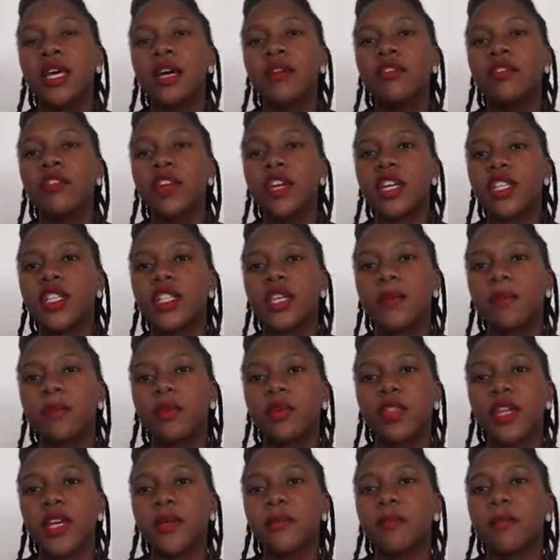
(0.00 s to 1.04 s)
For
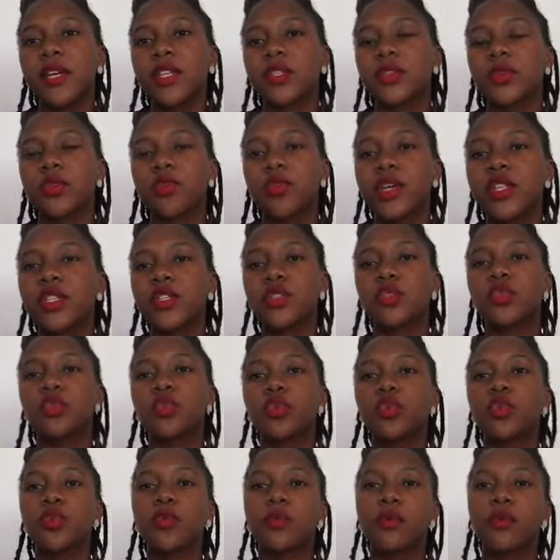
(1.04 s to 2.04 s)
example, that person wants to